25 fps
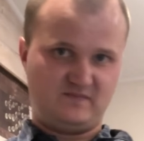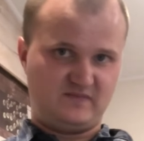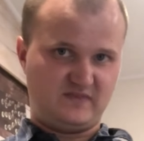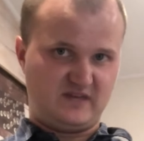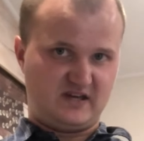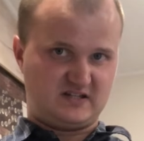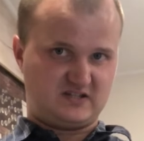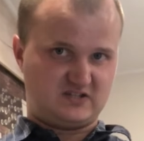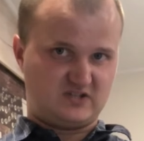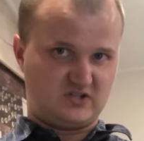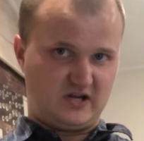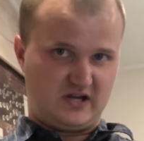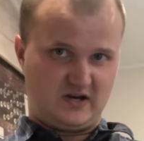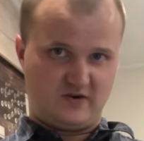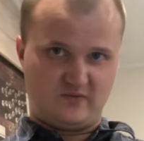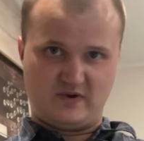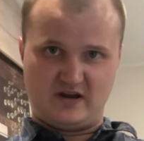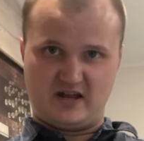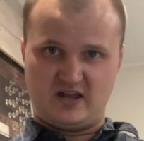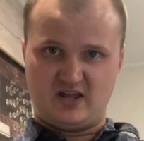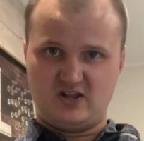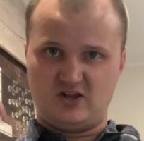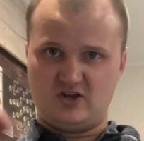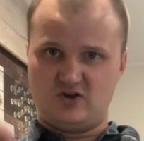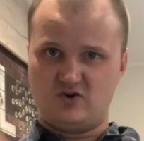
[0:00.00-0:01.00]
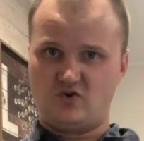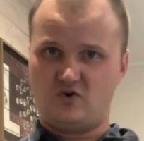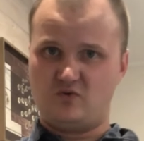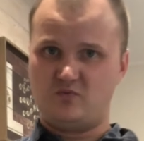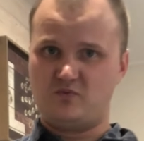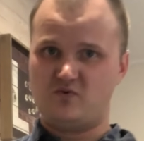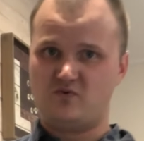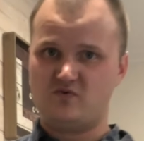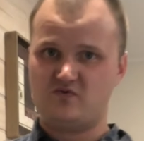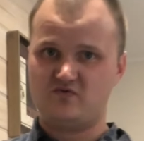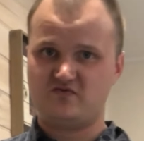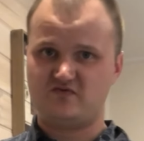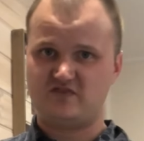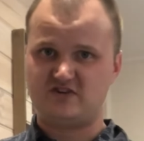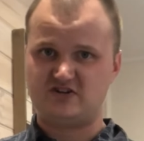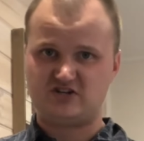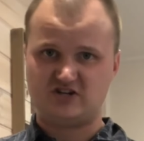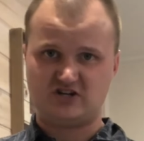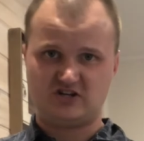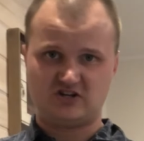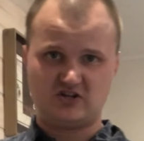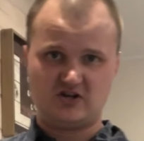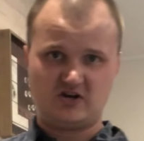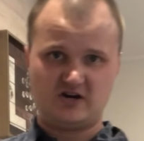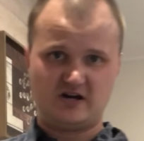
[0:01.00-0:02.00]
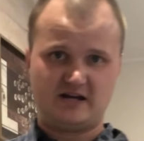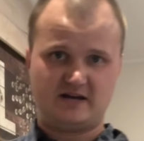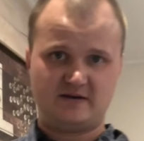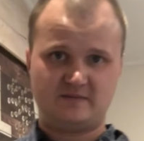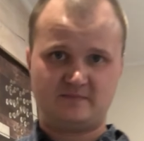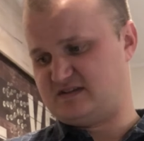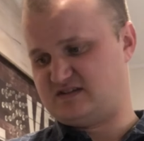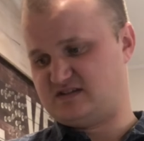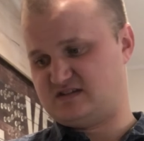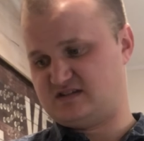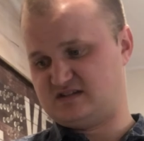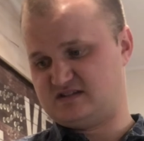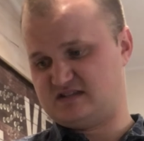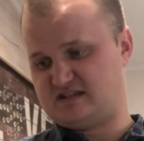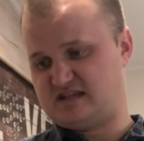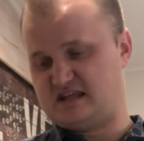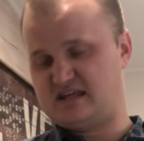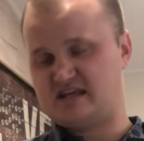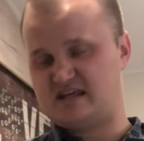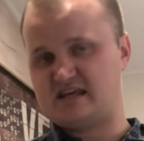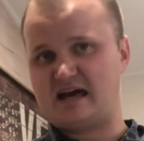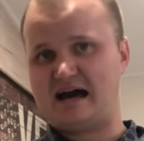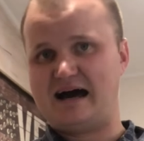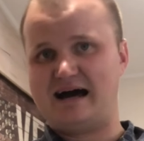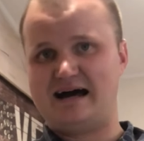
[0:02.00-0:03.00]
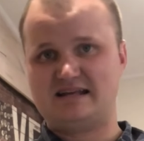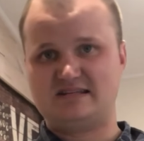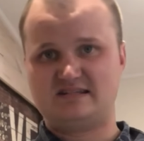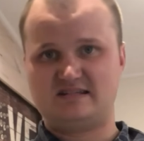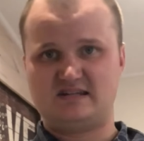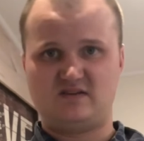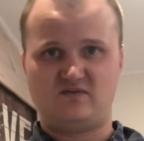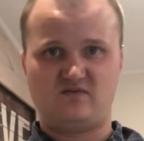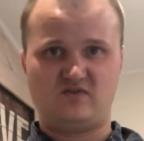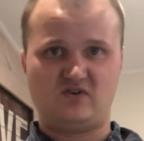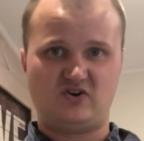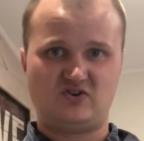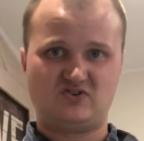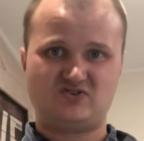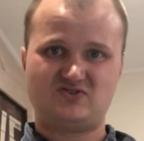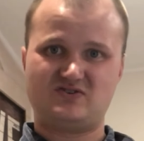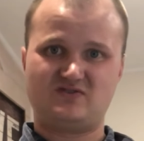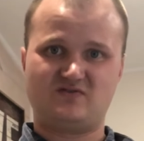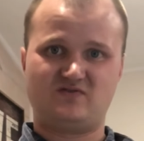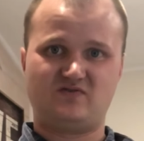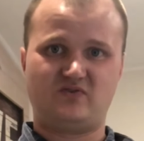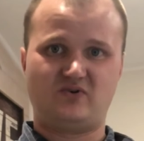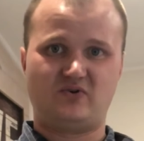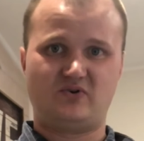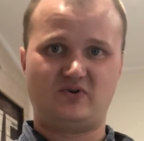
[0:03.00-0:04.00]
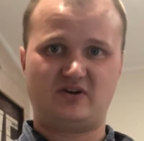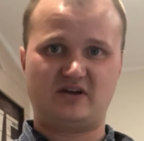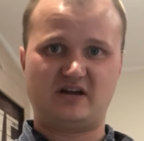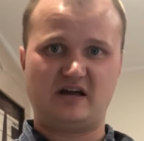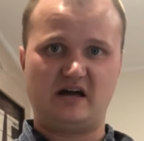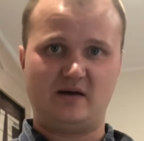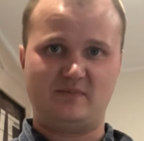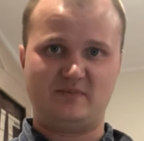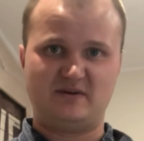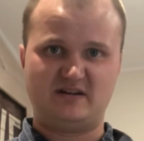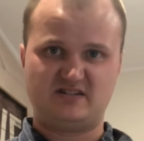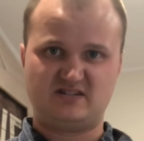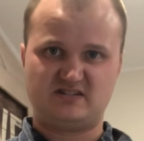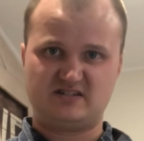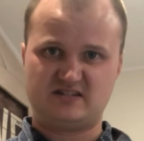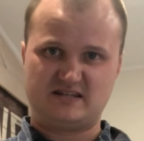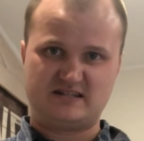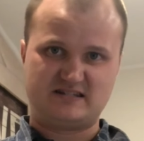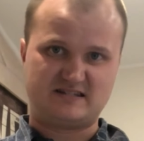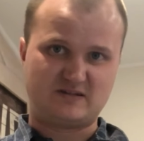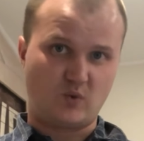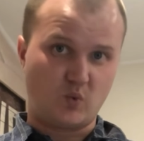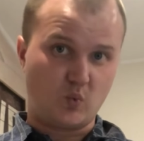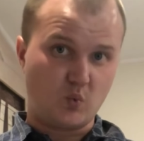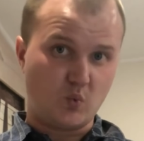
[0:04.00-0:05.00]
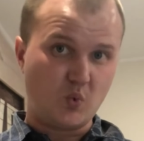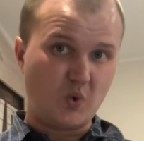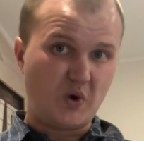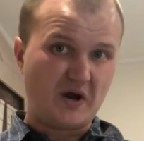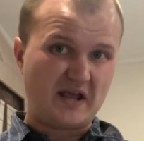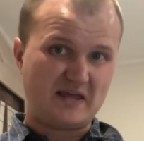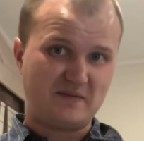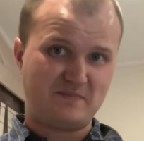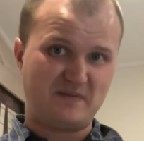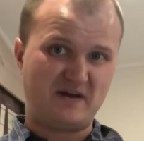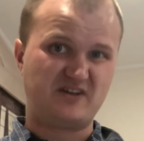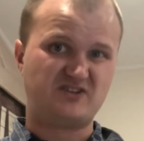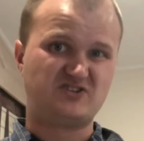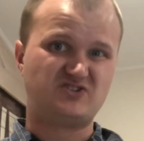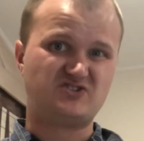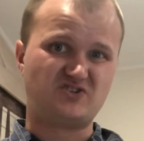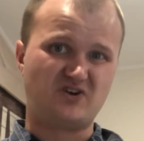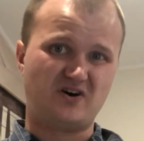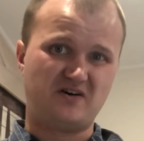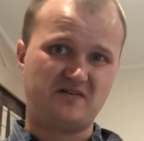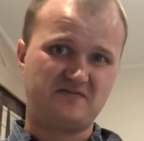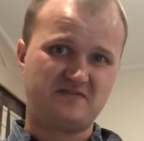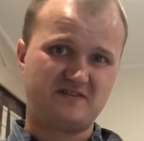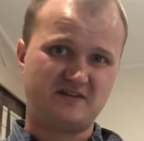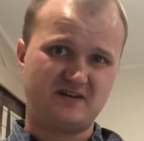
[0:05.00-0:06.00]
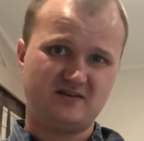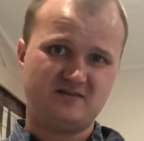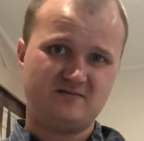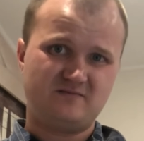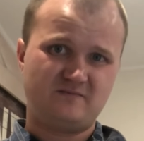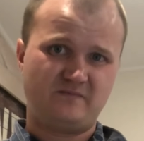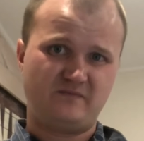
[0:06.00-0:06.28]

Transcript: It's like regular normal fishing line. This is the casting version of fluorocarbon. It's a wee bit softer.